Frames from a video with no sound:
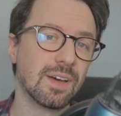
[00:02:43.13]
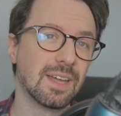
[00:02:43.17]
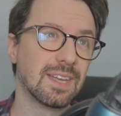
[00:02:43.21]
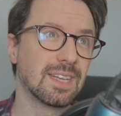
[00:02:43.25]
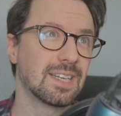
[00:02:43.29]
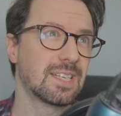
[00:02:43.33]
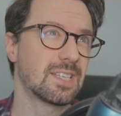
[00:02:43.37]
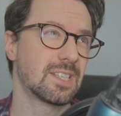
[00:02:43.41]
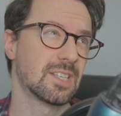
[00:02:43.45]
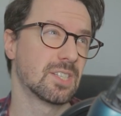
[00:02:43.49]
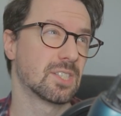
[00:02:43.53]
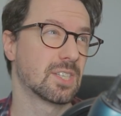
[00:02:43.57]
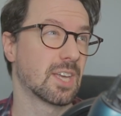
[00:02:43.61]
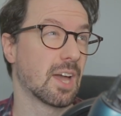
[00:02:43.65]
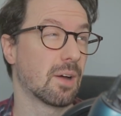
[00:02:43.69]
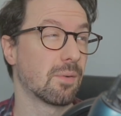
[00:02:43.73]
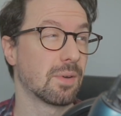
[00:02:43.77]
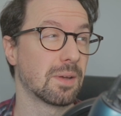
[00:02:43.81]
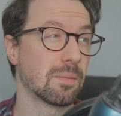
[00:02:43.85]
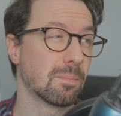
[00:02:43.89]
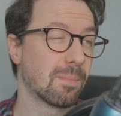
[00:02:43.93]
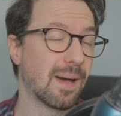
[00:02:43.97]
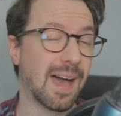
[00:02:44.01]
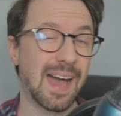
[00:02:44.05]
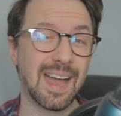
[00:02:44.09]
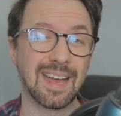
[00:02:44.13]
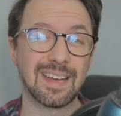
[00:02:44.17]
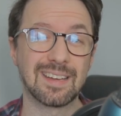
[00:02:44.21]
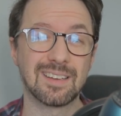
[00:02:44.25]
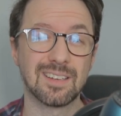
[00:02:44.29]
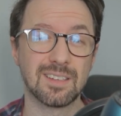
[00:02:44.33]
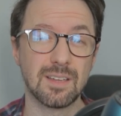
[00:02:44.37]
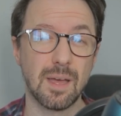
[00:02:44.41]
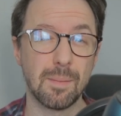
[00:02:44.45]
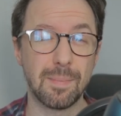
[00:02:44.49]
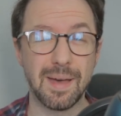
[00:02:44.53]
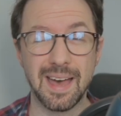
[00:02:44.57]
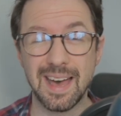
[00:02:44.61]
and this is going
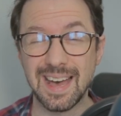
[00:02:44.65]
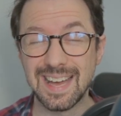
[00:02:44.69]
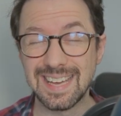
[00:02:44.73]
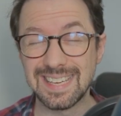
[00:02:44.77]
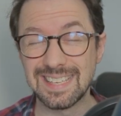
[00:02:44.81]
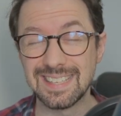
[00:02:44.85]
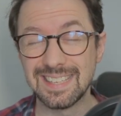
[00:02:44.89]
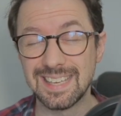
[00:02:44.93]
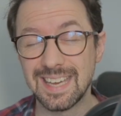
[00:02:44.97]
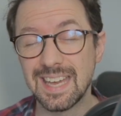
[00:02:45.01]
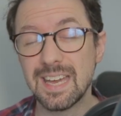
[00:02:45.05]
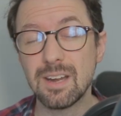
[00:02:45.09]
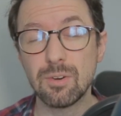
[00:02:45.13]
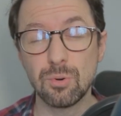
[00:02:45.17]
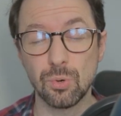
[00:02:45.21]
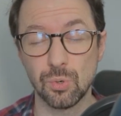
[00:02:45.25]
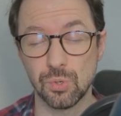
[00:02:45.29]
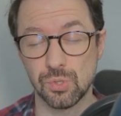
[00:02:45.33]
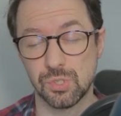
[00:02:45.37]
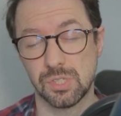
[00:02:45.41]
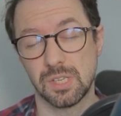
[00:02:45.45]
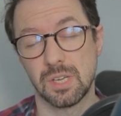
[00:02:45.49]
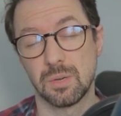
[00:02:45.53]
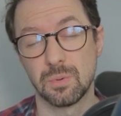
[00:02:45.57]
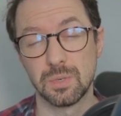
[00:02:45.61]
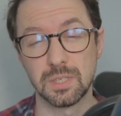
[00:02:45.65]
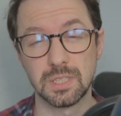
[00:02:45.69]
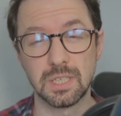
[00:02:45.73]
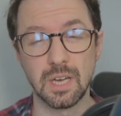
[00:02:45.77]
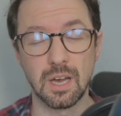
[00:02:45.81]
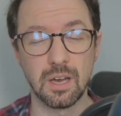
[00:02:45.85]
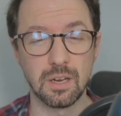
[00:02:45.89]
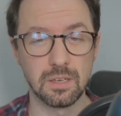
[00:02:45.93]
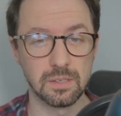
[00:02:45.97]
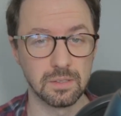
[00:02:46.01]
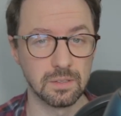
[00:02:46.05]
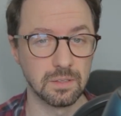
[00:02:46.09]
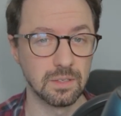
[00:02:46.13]
back about a year or so
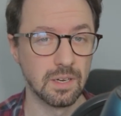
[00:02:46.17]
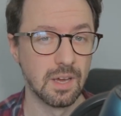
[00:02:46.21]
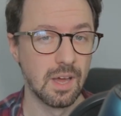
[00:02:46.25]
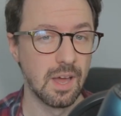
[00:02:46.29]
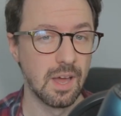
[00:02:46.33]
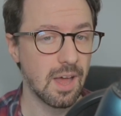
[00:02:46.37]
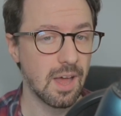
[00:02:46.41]
ago,